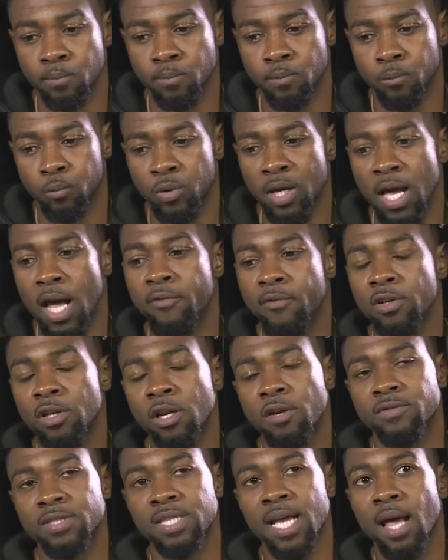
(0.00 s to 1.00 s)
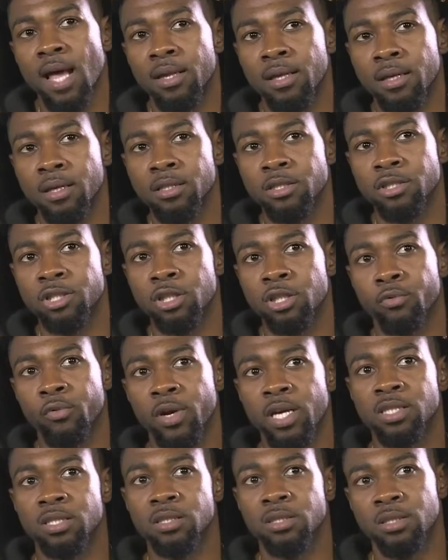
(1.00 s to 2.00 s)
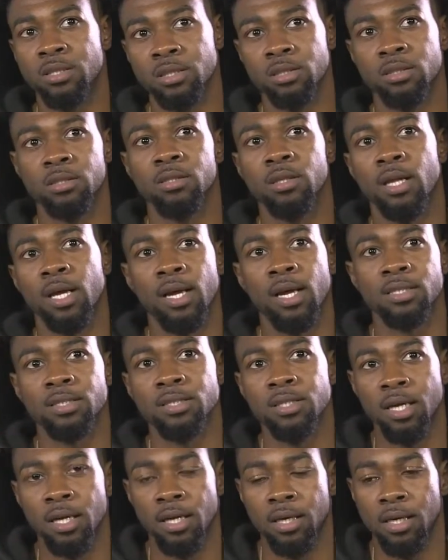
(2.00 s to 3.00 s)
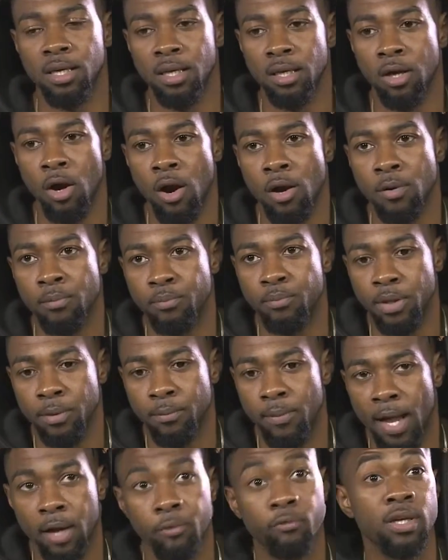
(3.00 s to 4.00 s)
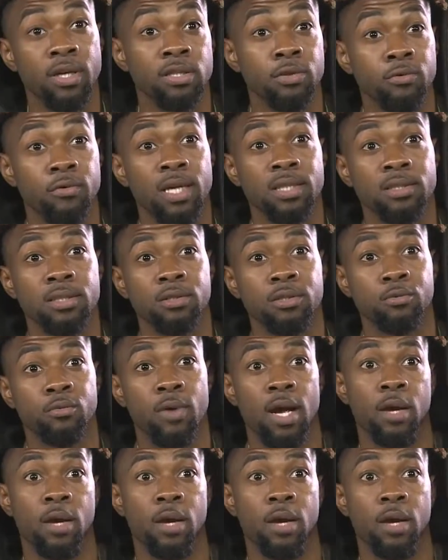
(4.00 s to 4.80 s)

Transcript: we have enough talent in this generation to, like I said, get R&B back resurrected the right